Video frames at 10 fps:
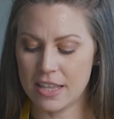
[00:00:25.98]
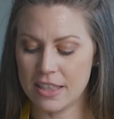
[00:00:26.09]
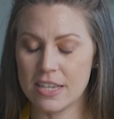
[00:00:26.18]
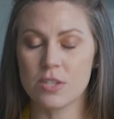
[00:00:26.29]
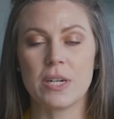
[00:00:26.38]

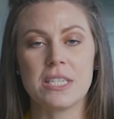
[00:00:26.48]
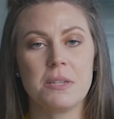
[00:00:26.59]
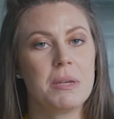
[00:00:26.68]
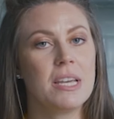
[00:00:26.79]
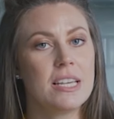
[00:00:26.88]
This
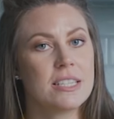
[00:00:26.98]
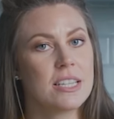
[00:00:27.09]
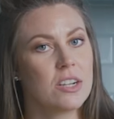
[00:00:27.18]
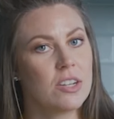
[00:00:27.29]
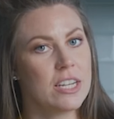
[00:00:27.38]
recipe is a
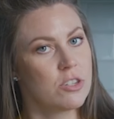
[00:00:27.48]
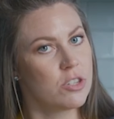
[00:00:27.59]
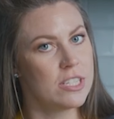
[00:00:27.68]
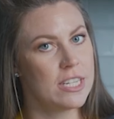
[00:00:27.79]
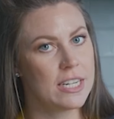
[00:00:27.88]
little
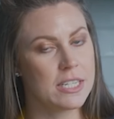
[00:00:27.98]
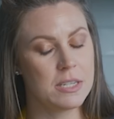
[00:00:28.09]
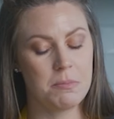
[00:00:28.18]
interesting to